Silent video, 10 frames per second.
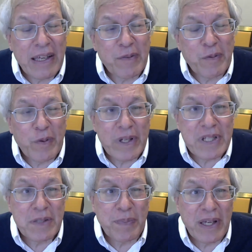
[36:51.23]
If free
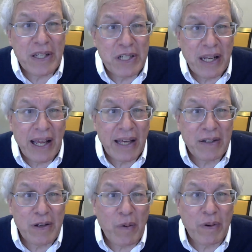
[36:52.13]
speech
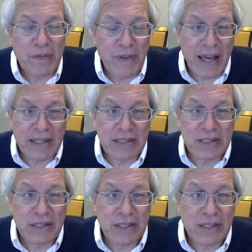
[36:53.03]
had no
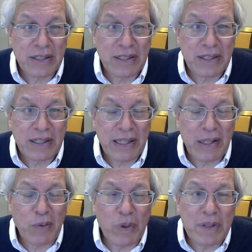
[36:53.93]
effects,
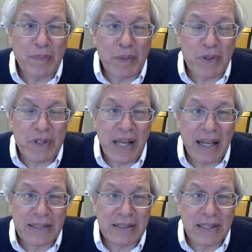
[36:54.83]
it wouldn't be
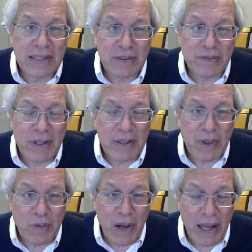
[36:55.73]
protected as a
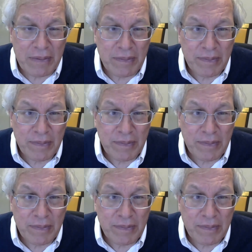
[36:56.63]
fundamental right.